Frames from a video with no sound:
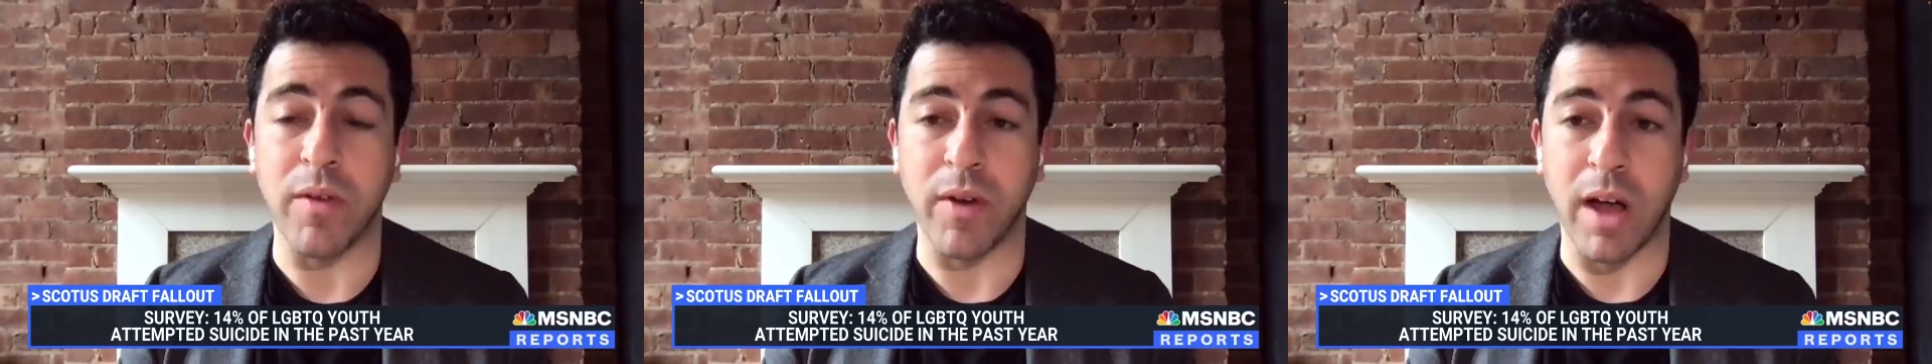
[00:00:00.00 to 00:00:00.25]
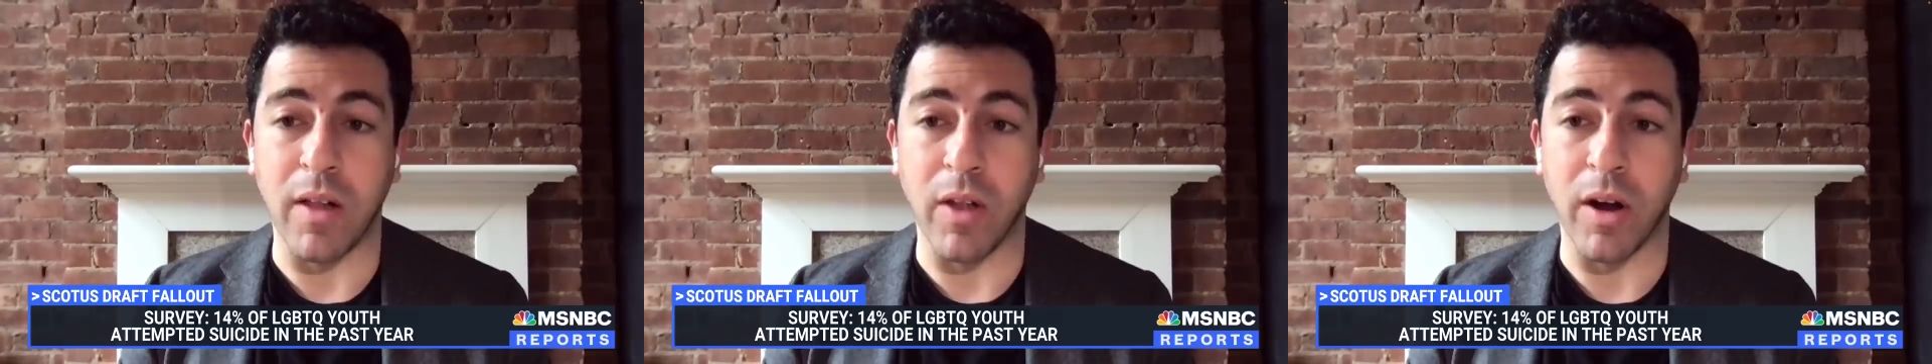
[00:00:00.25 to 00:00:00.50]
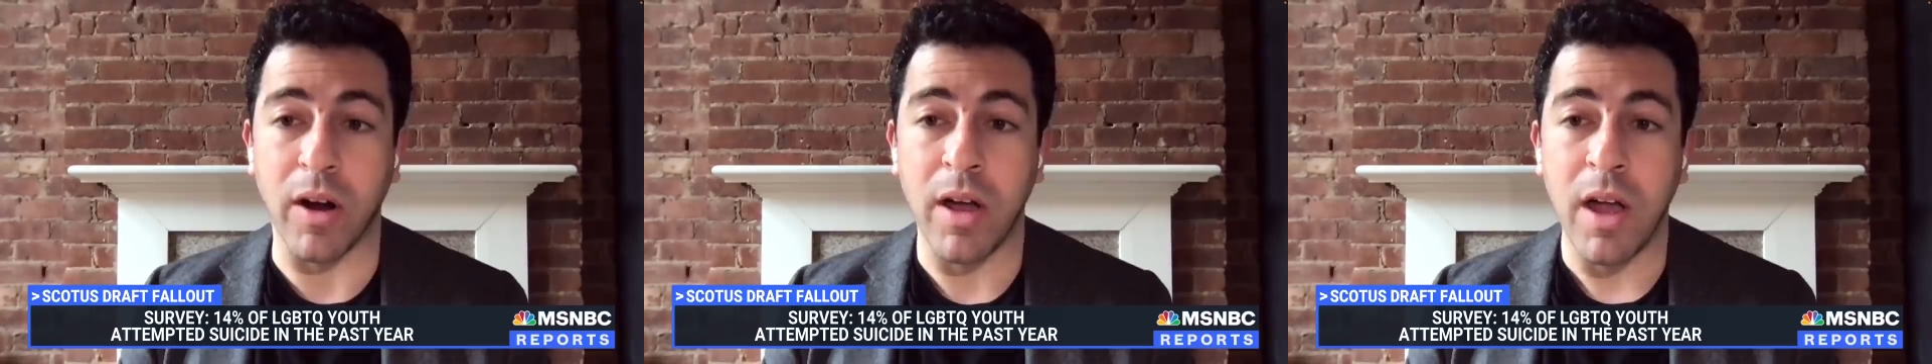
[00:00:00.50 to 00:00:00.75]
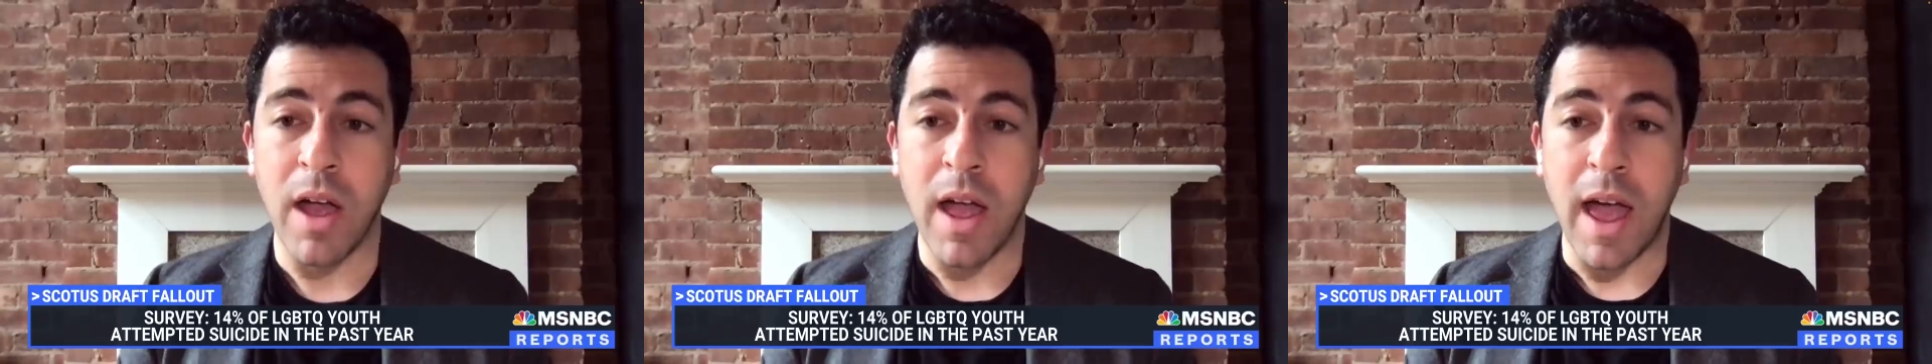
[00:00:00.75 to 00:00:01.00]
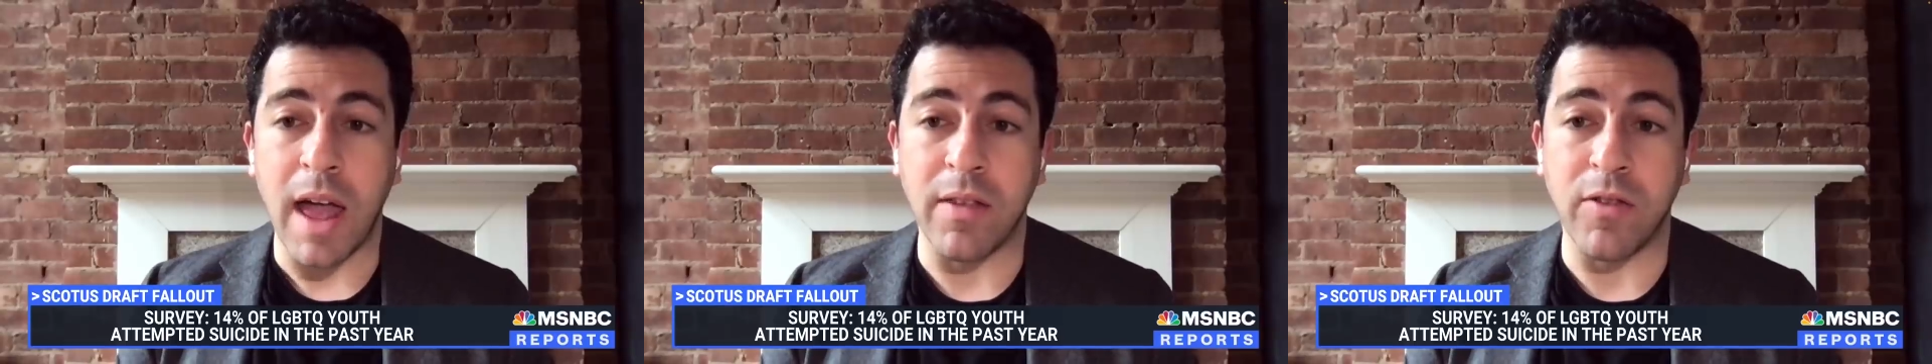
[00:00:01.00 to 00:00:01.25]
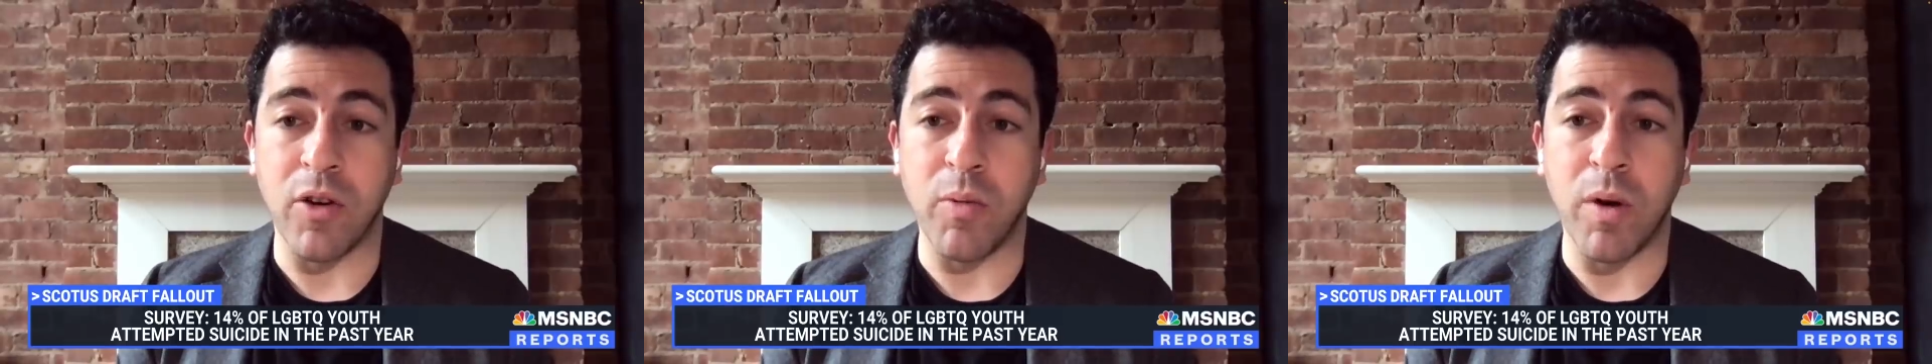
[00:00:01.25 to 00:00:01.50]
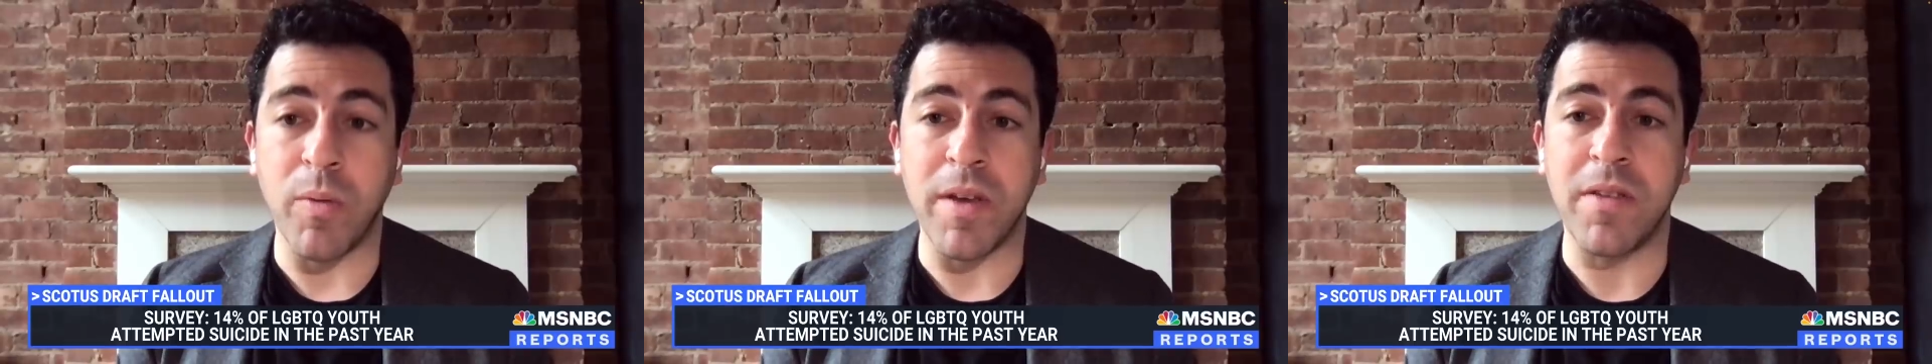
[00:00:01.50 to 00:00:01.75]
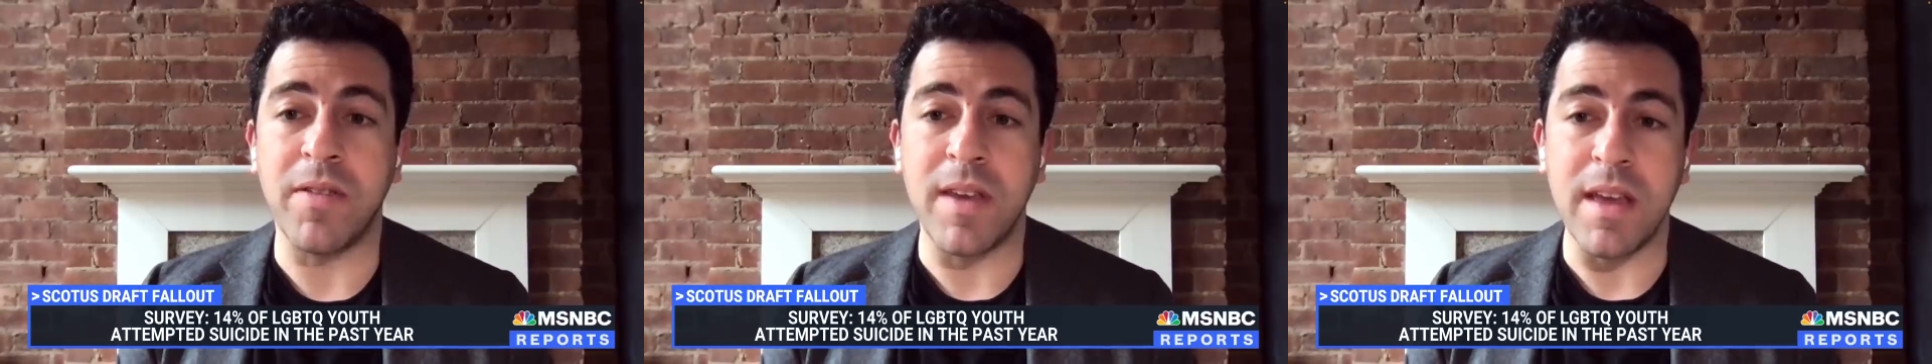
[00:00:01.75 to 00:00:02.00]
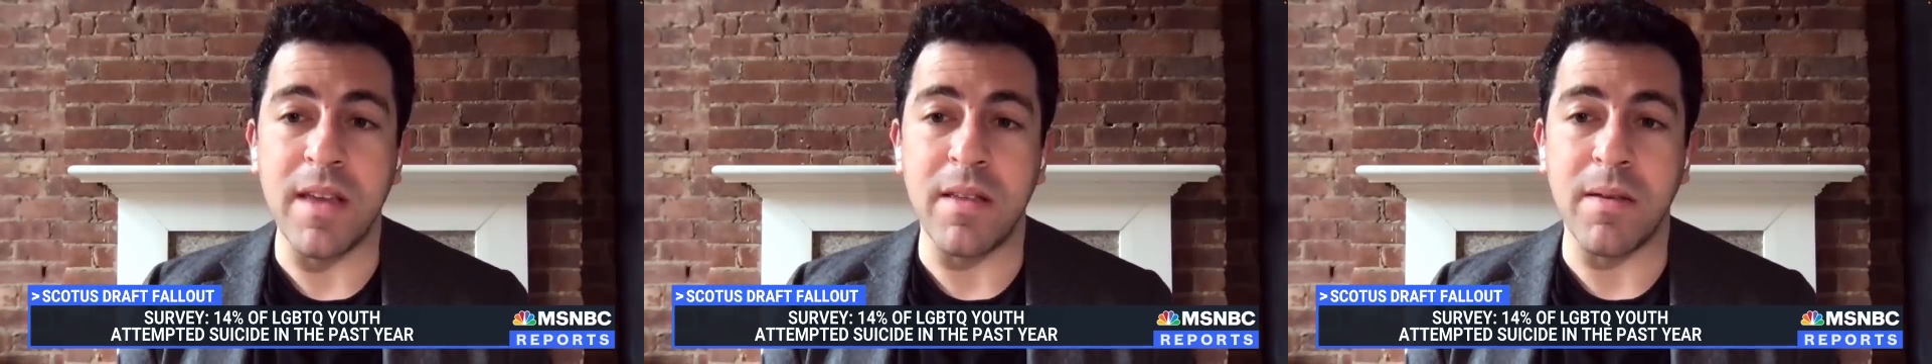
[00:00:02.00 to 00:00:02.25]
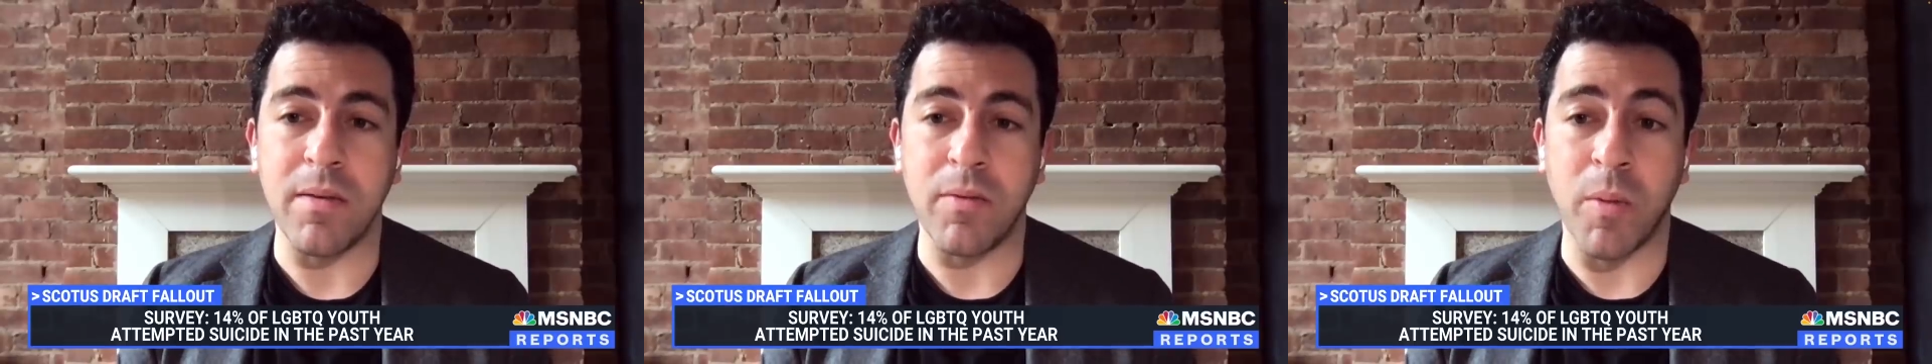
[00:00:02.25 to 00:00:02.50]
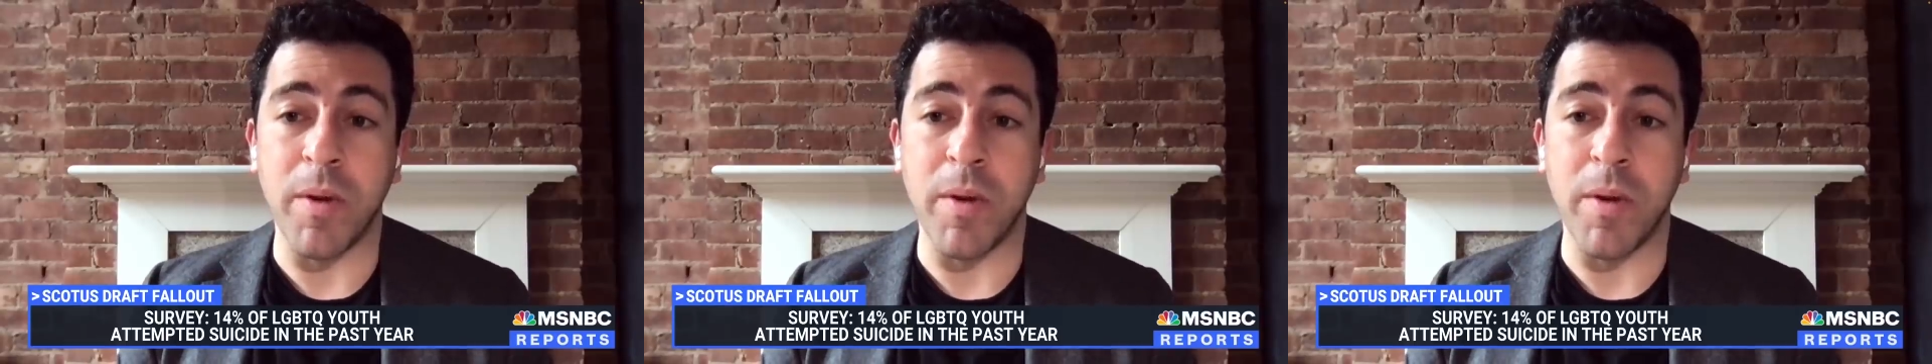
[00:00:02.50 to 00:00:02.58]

of color. And so when we see